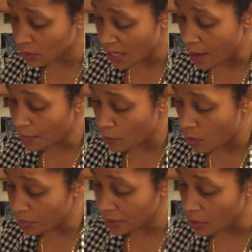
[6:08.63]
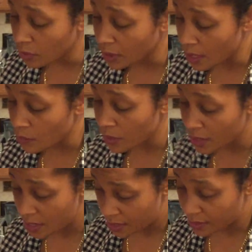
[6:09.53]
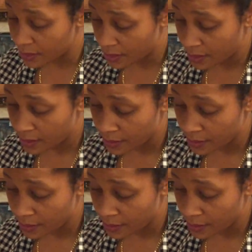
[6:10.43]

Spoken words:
you salmon won't be the only thing we eat.